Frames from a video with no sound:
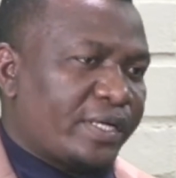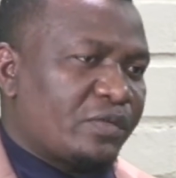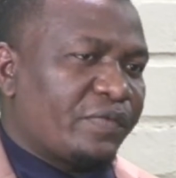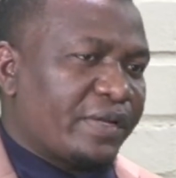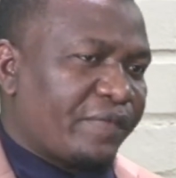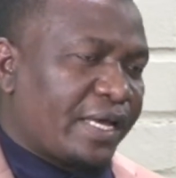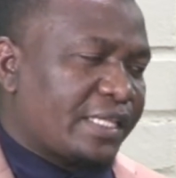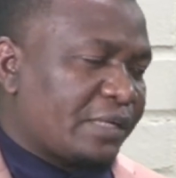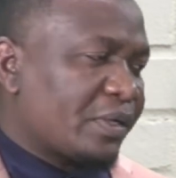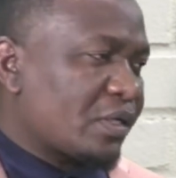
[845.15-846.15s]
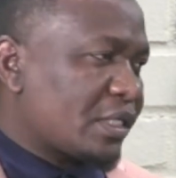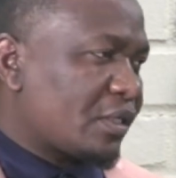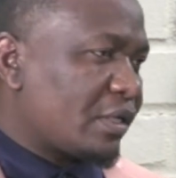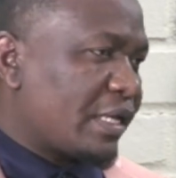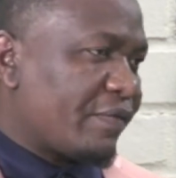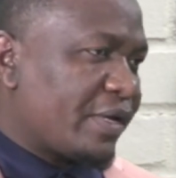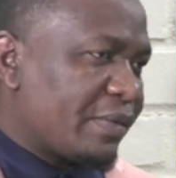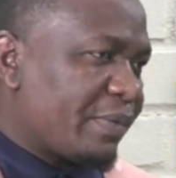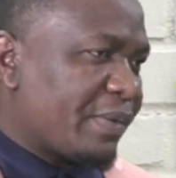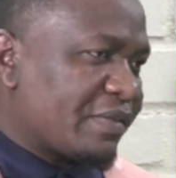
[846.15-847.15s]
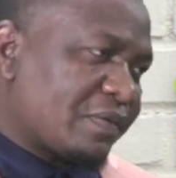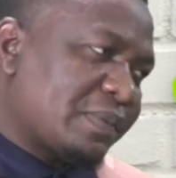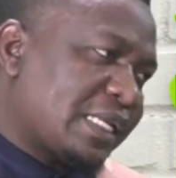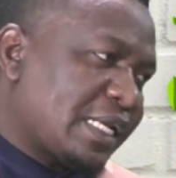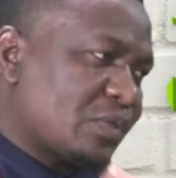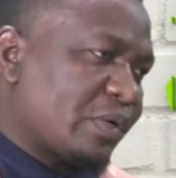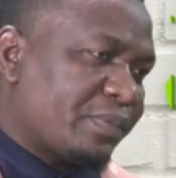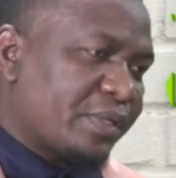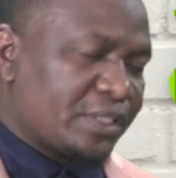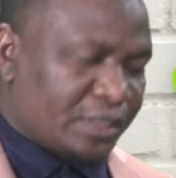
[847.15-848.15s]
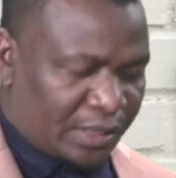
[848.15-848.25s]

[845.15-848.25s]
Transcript: to verify that because they don't have any papers from the last way bridge.